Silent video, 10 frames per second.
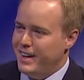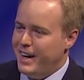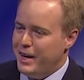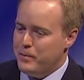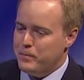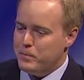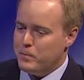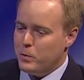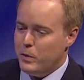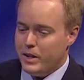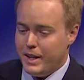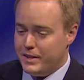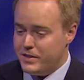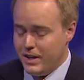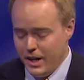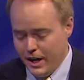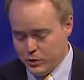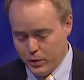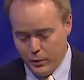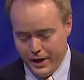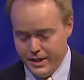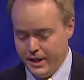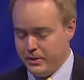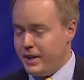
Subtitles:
Well, as we wind down